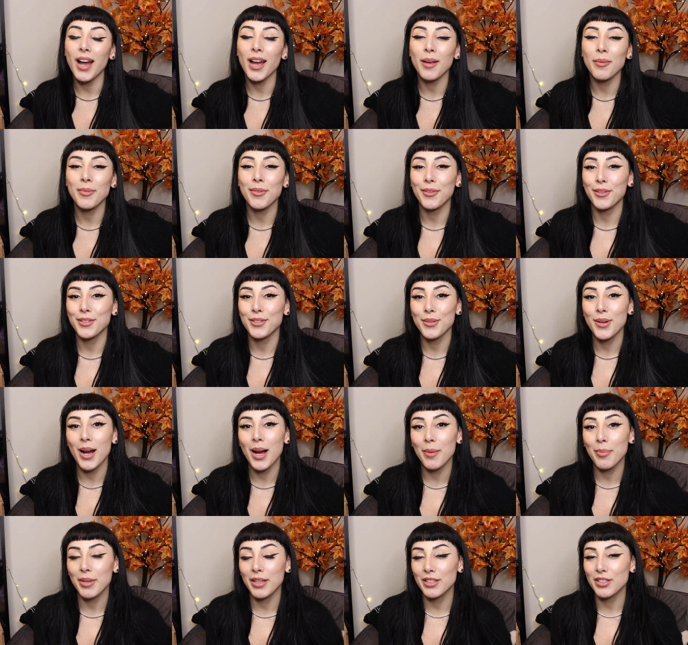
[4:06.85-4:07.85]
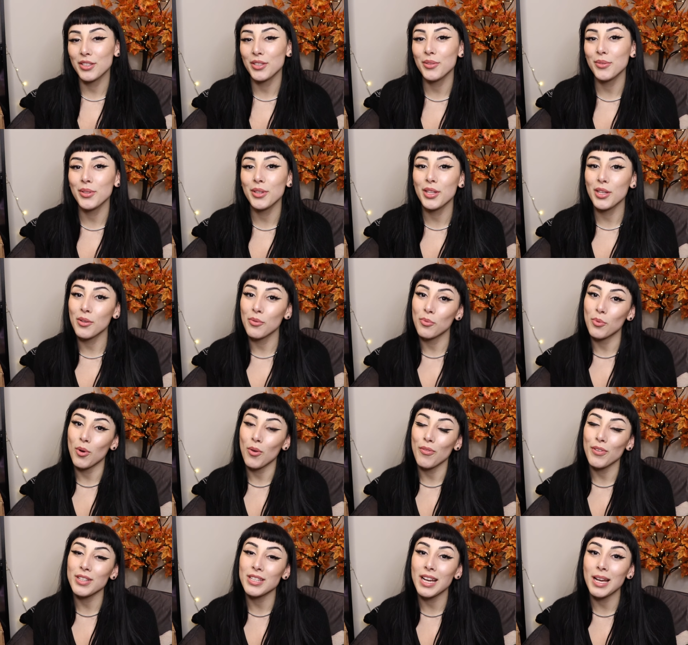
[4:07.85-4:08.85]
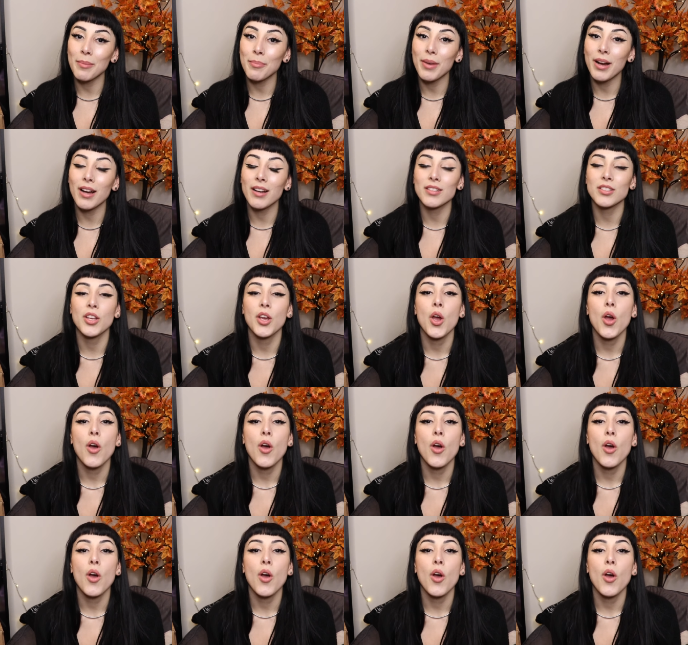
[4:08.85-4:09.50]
I'm going to hop into the Wolf and Thyme box